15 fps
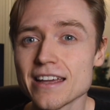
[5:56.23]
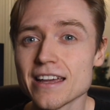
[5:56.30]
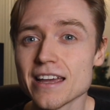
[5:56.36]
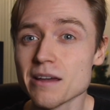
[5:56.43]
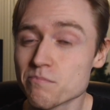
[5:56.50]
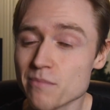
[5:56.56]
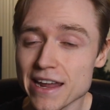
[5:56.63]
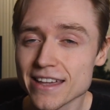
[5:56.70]

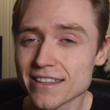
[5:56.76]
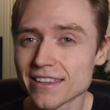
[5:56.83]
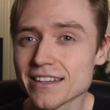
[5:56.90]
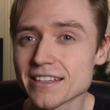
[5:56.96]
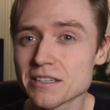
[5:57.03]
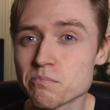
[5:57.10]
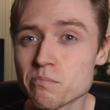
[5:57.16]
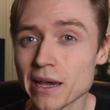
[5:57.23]
and make
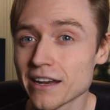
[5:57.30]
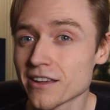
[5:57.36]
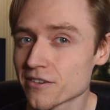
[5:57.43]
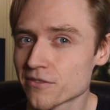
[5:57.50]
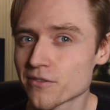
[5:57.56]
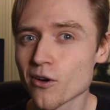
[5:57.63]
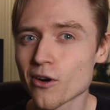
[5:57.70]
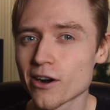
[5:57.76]
things better
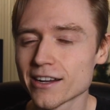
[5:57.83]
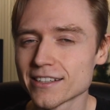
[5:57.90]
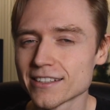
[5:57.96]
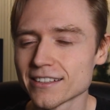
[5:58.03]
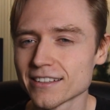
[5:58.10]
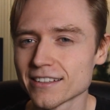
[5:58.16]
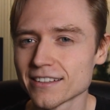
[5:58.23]
for it.